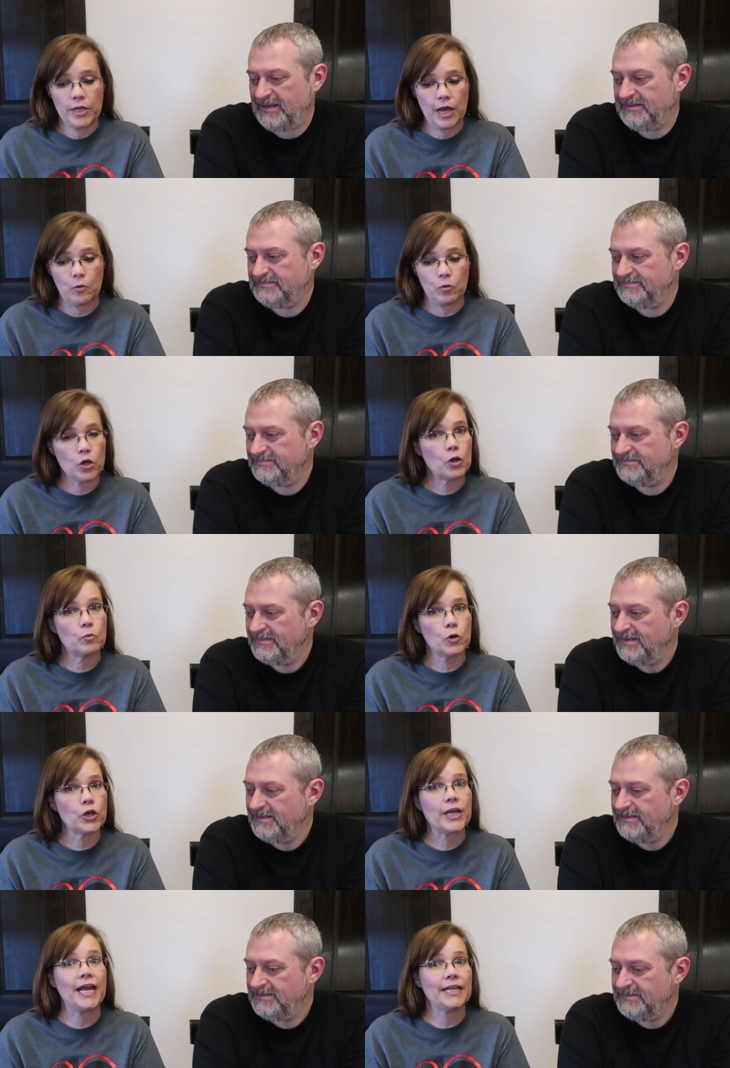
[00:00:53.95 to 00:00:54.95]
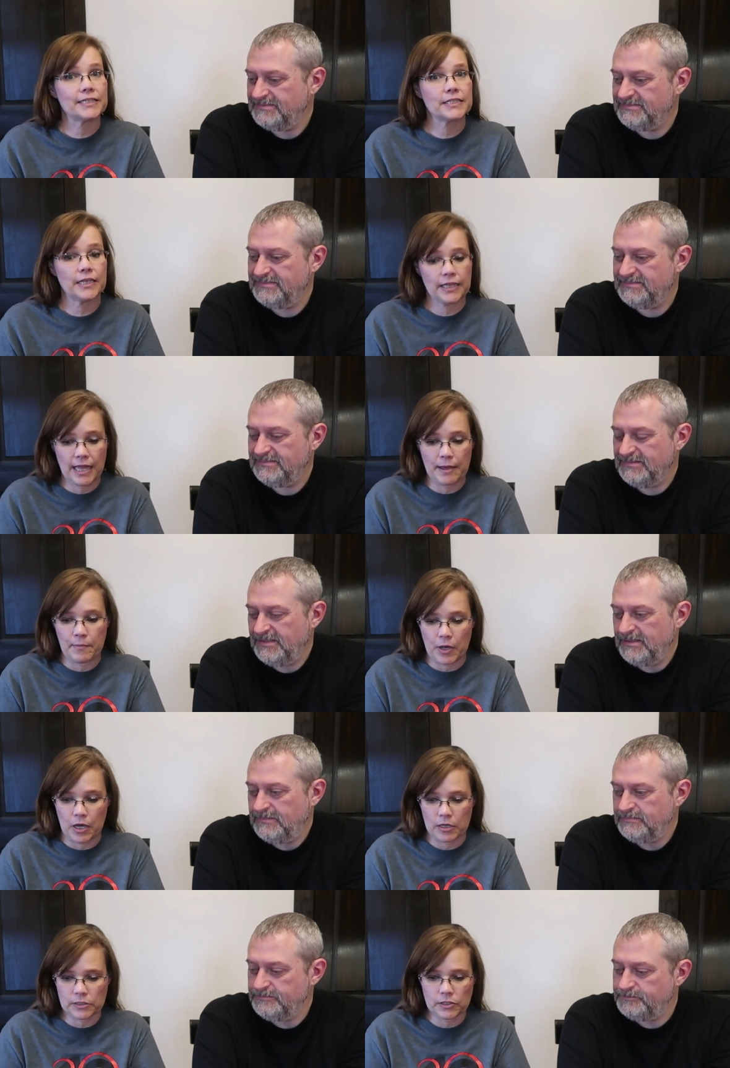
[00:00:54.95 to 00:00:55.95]
Speaker 1: you. Yeah, we're not, we're canceling that
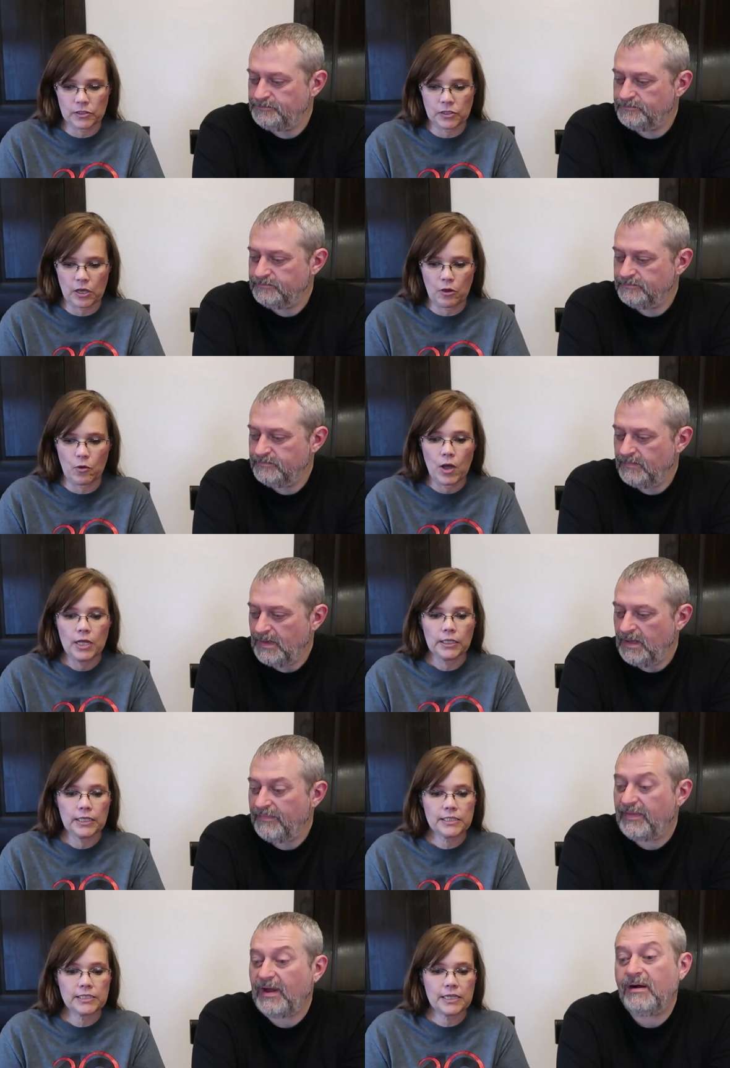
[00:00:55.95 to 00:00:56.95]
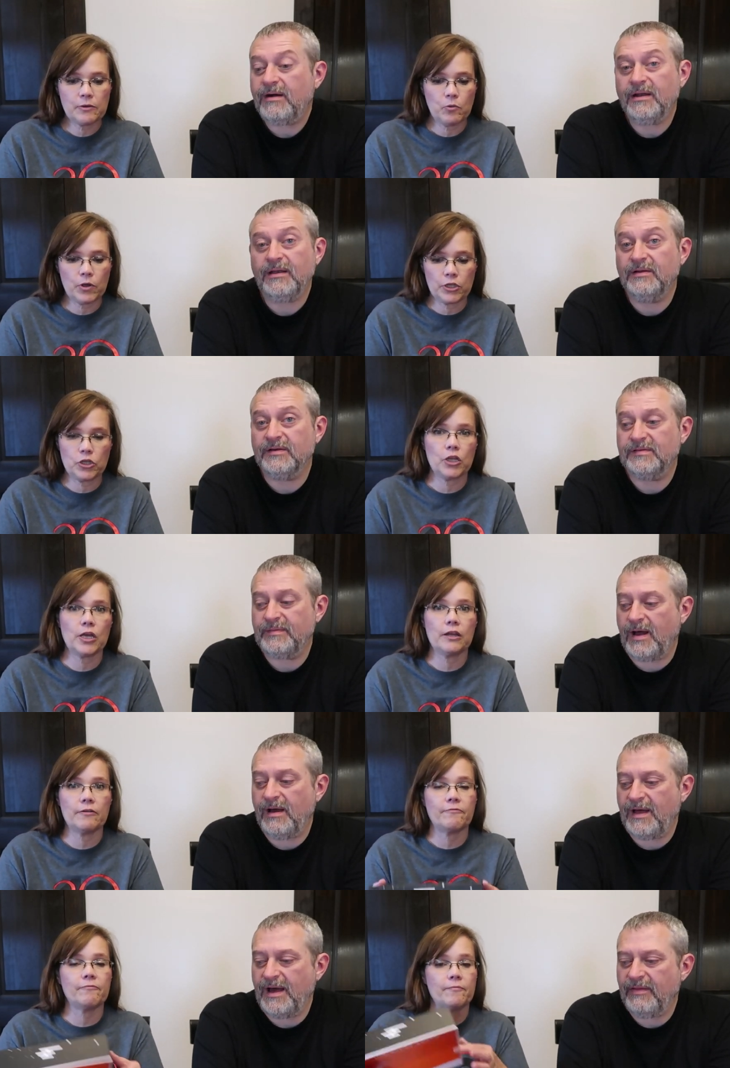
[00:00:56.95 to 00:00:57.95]
box. So
Speaker 2: let's they see are what little, you
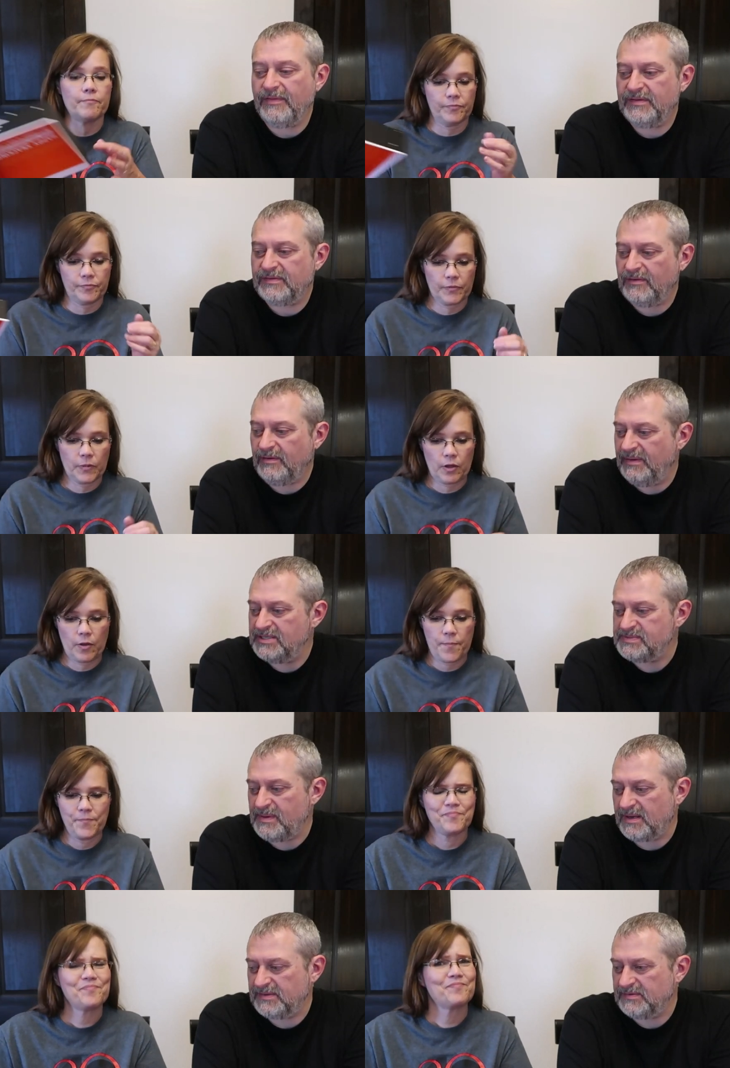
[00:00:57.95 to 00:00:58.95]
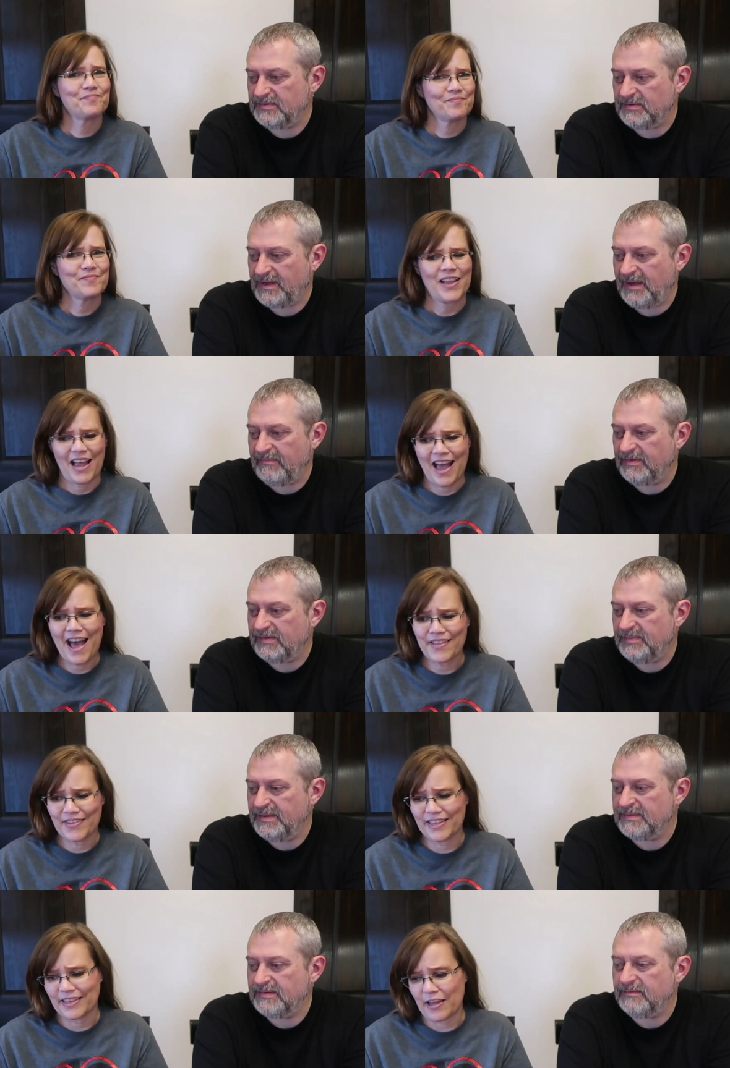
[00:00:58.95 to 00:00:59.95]
get. All, all these little munch boxes are kind
Speaker 1: of.
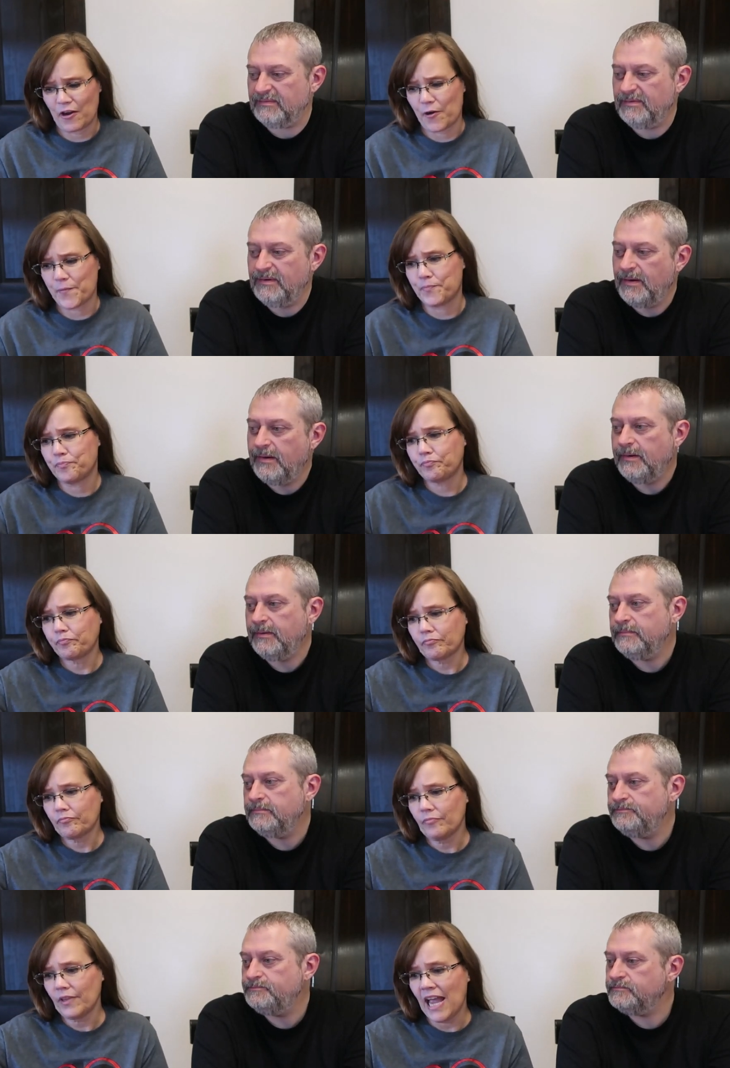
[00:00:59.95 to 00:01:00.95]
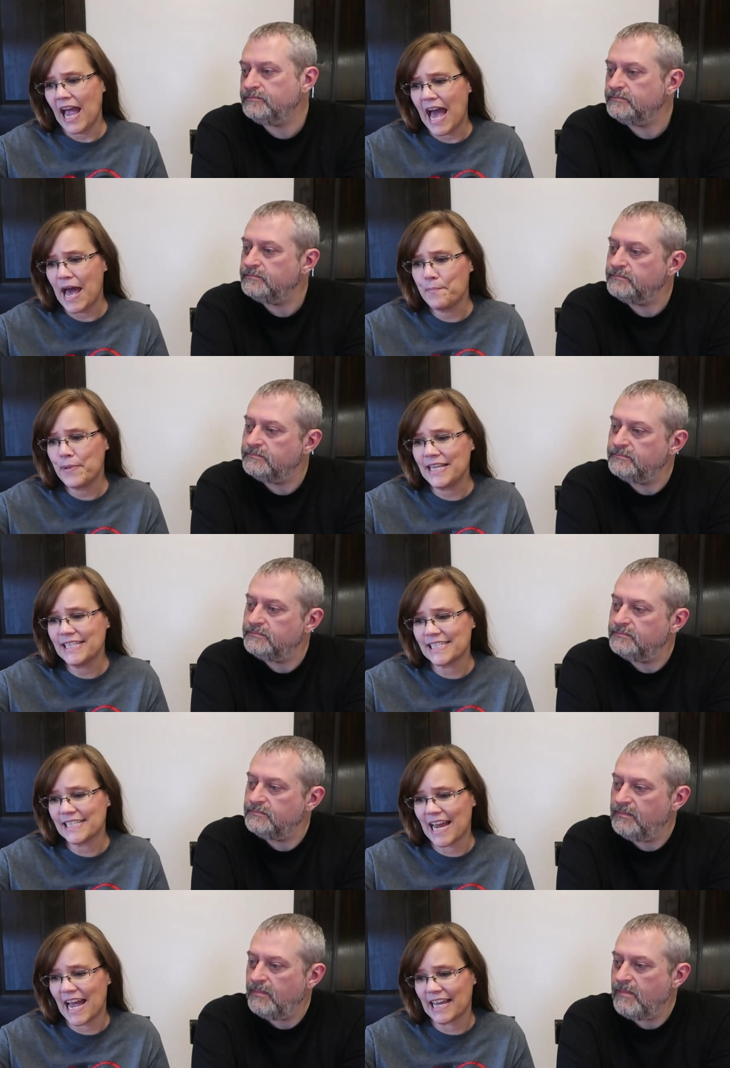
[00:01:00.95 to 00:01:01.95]
I think they are. Happy
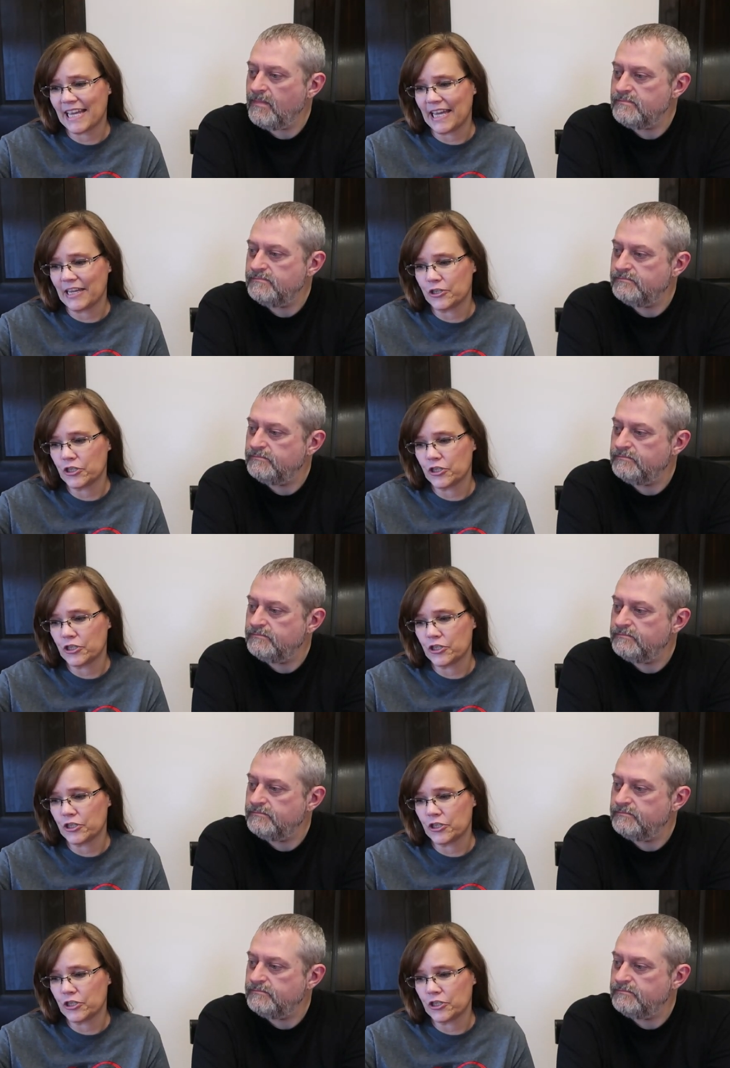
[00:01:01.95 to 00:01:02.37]
snacking.